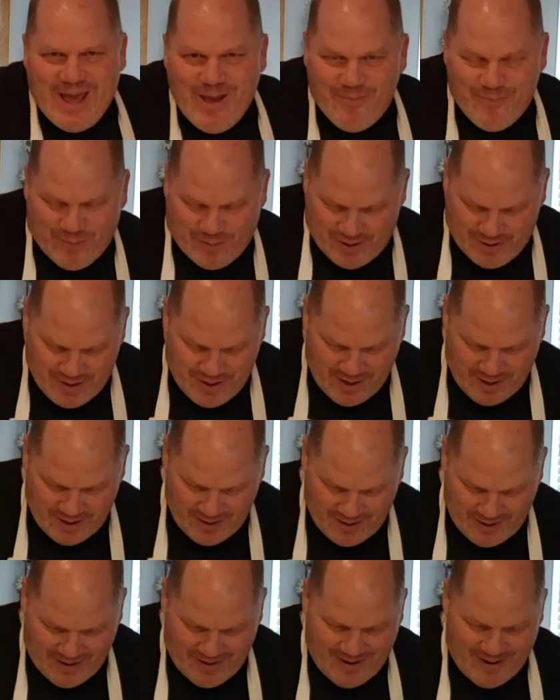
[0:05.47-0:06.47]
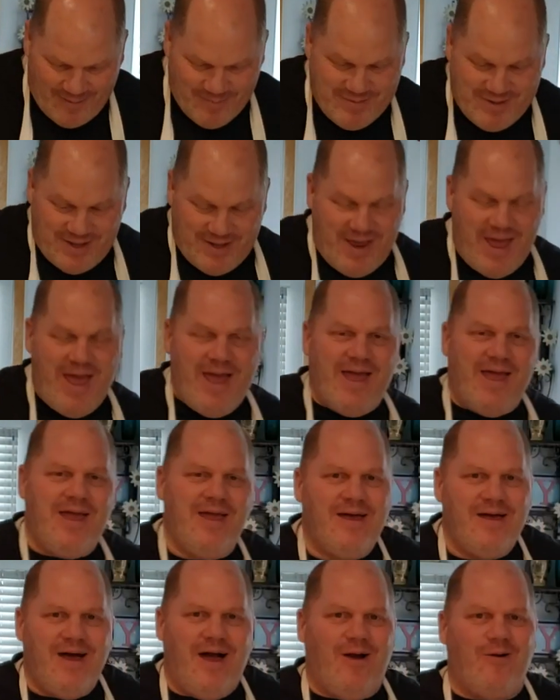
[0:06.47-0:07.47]
Apron.
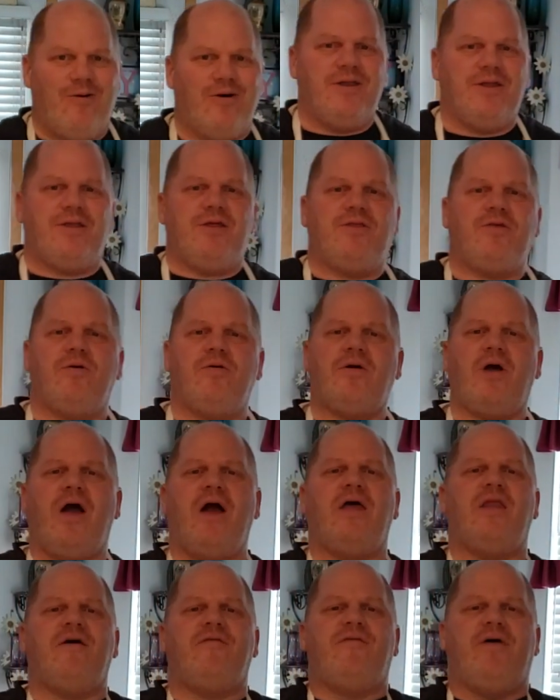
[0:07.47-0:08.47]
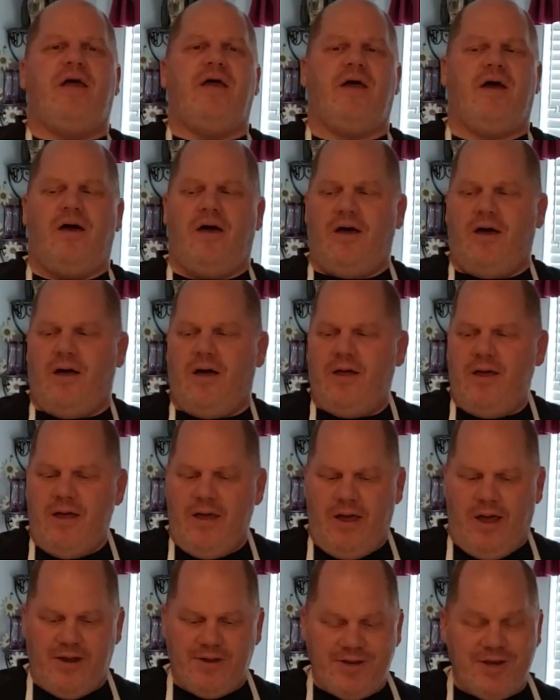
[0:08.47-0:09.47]
Today I wanted to do kind of a
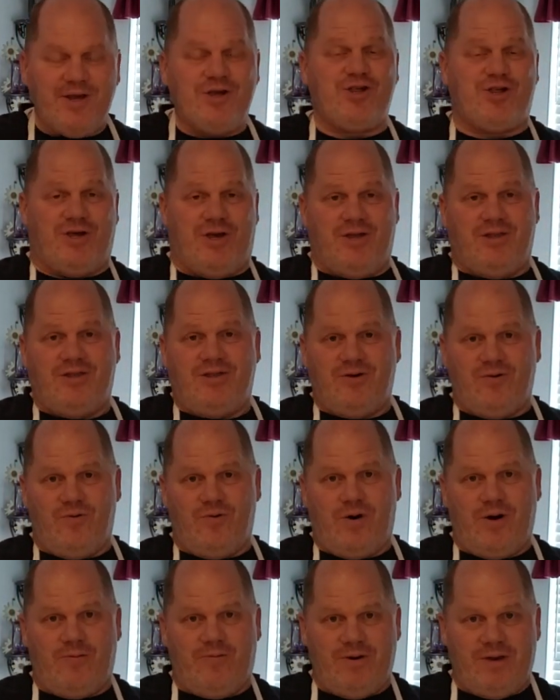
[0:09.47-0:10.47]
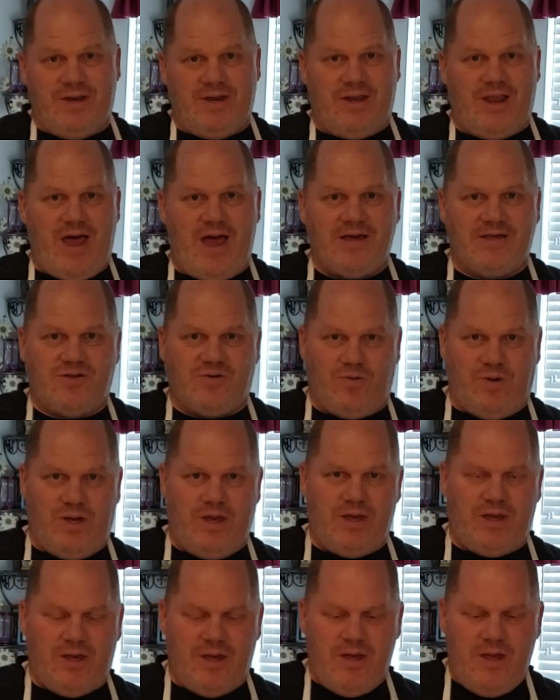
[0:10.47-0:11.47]
addition to what we did last
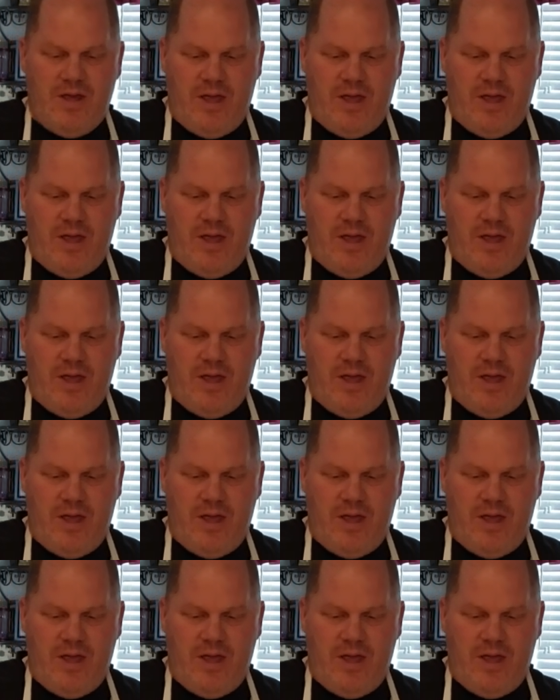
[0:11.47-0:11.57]
week.